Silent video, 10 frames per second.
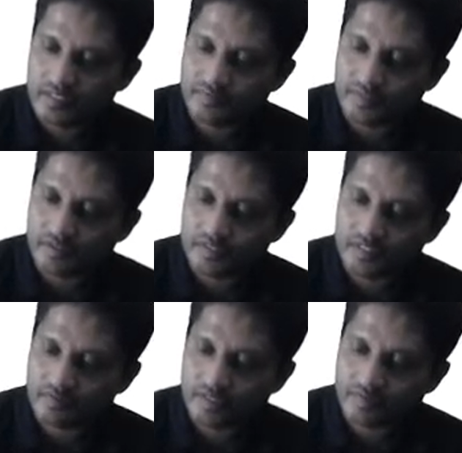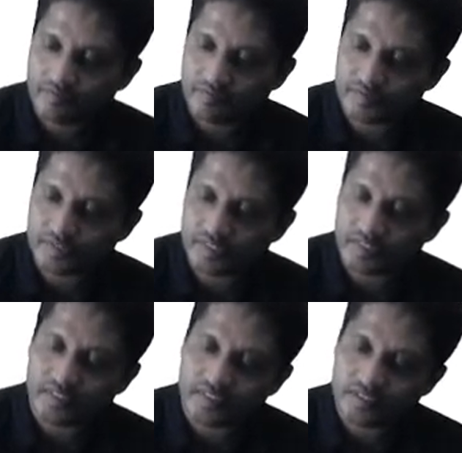fellow is equal to f of c,
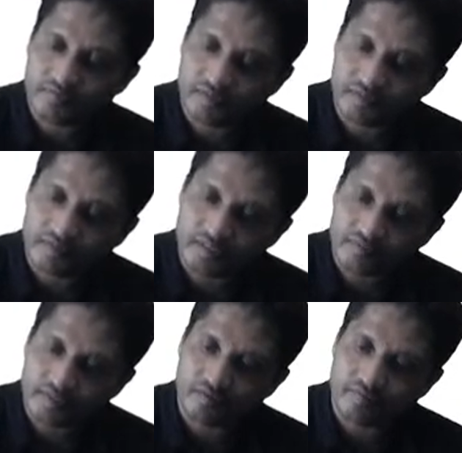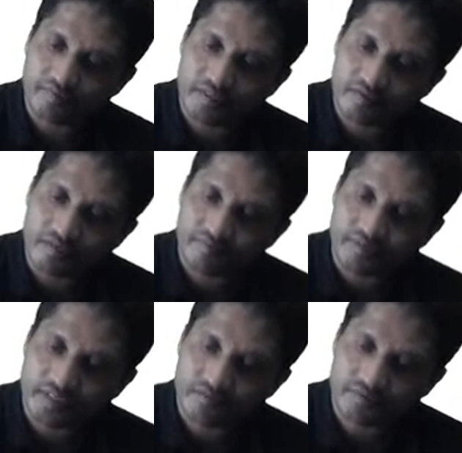and this fellow will be equal to f
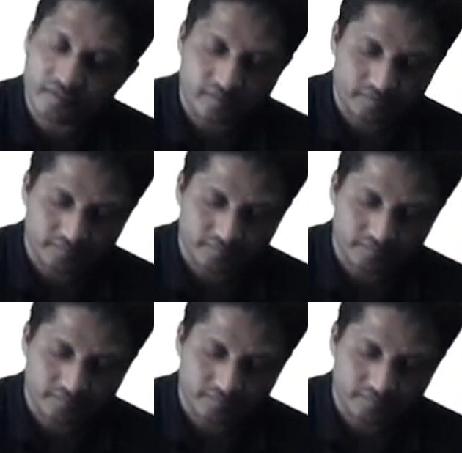dash of c.